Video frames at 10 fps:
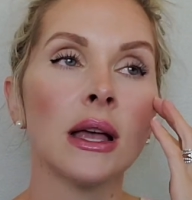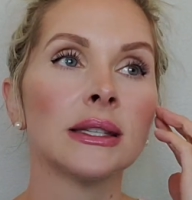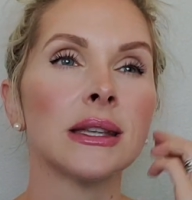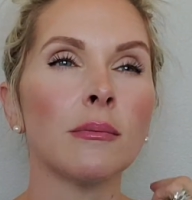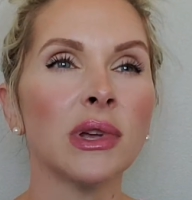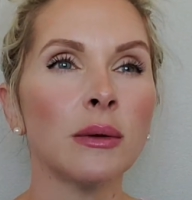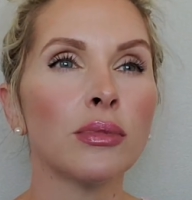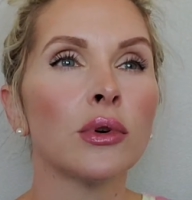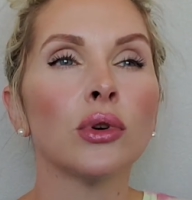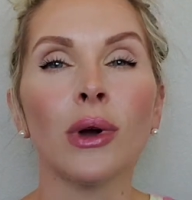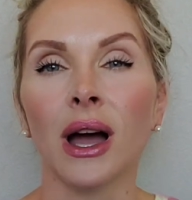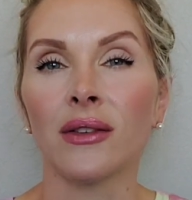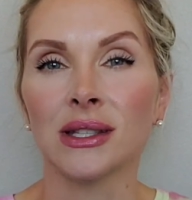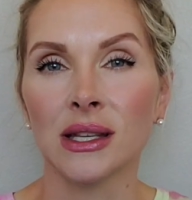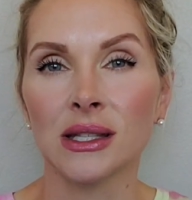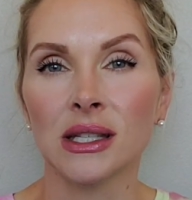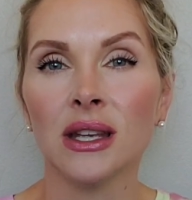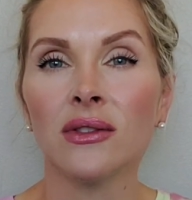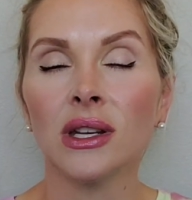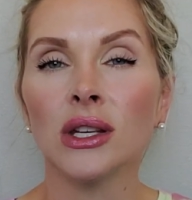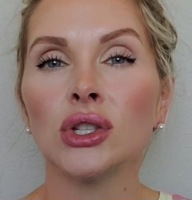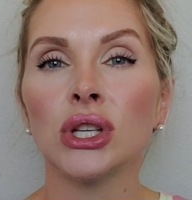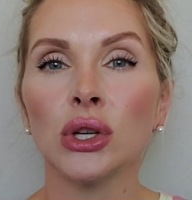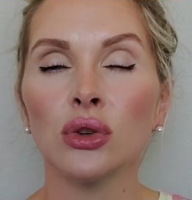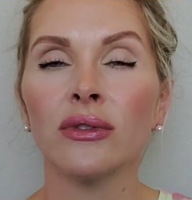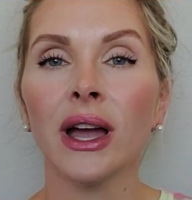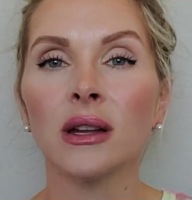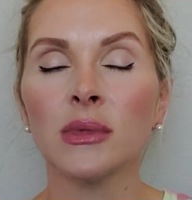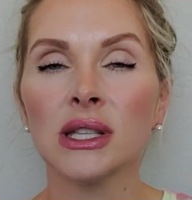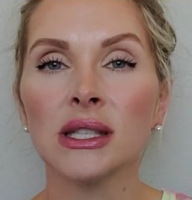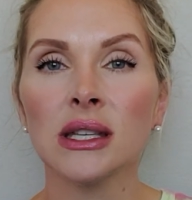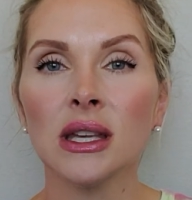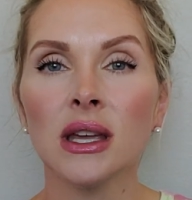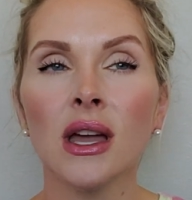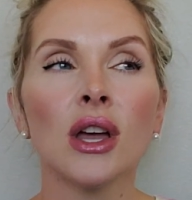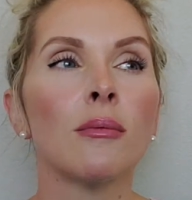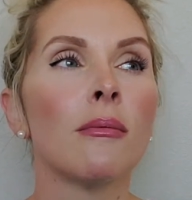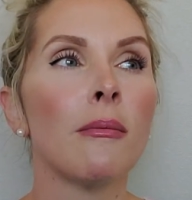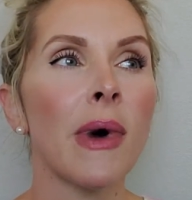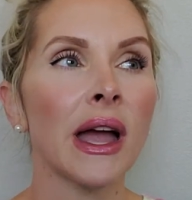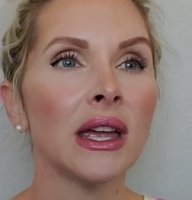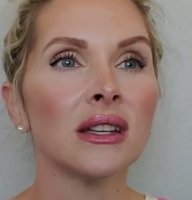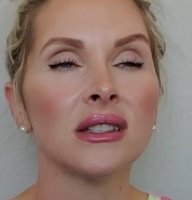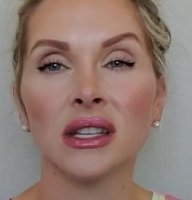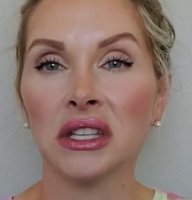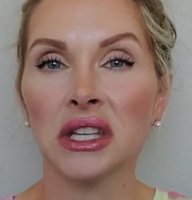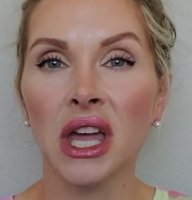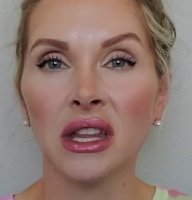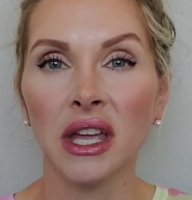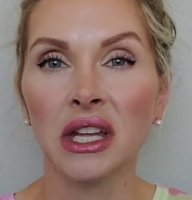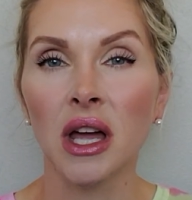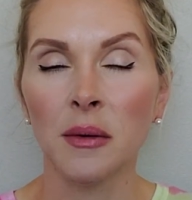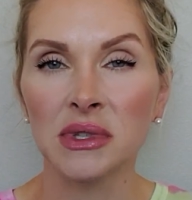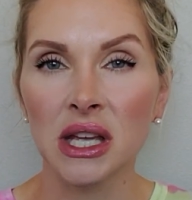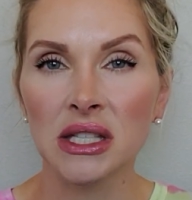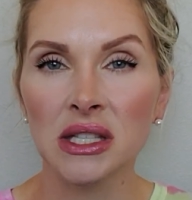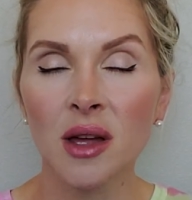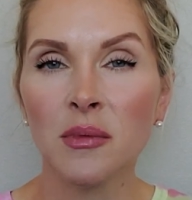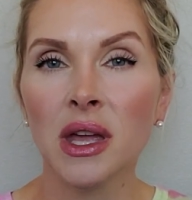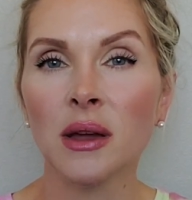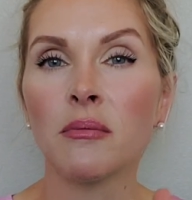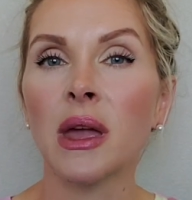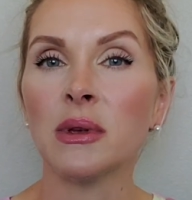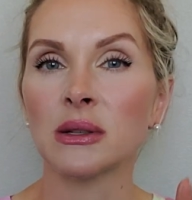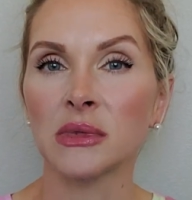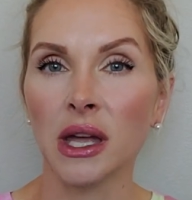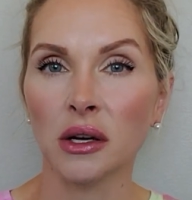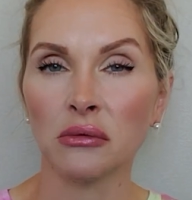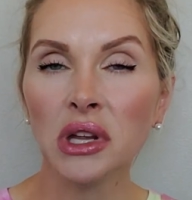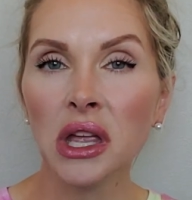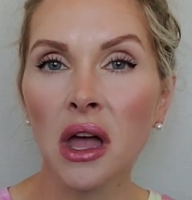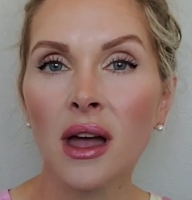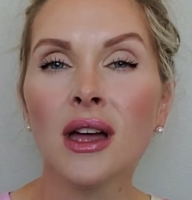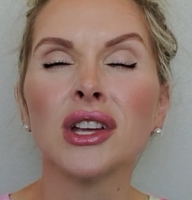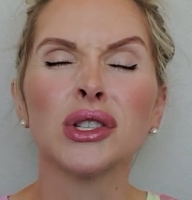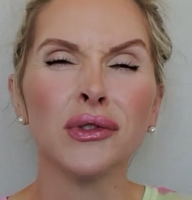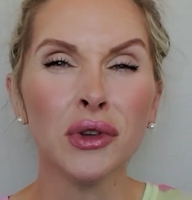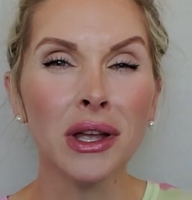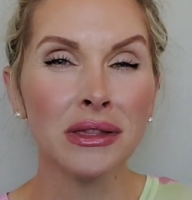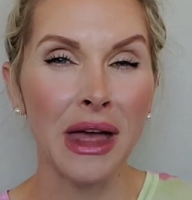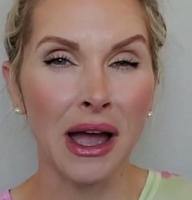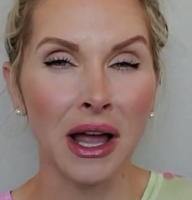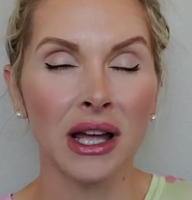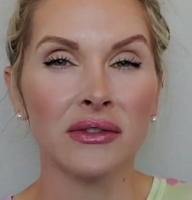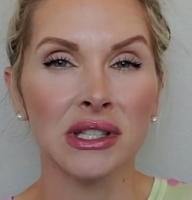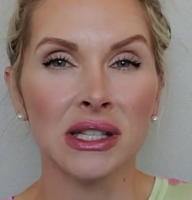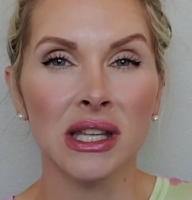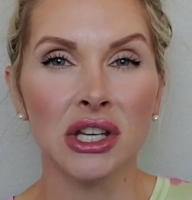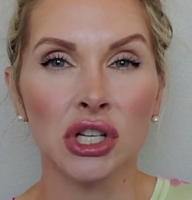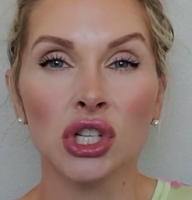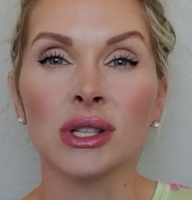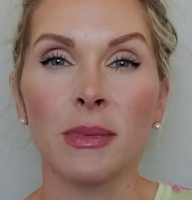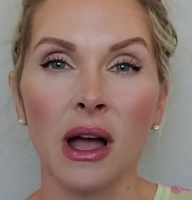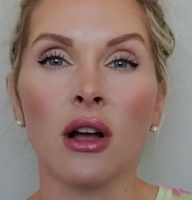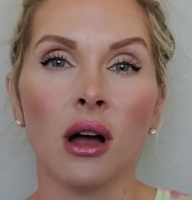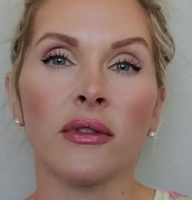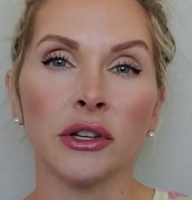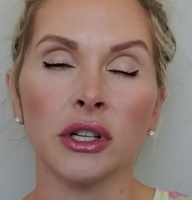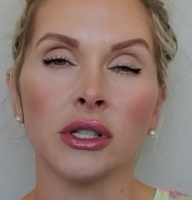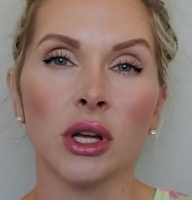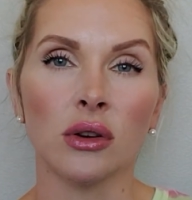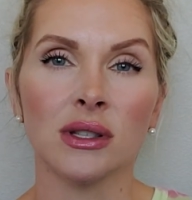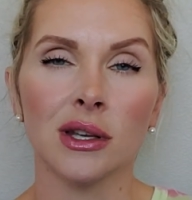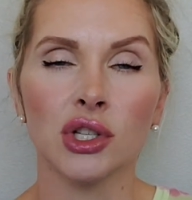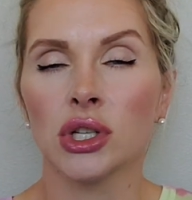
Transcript: Some people who have a sensitivity to vitamin C might get like an upset stomach, maybe some diarrhea. So if you get that kind of a sensation, just back off on your dosage.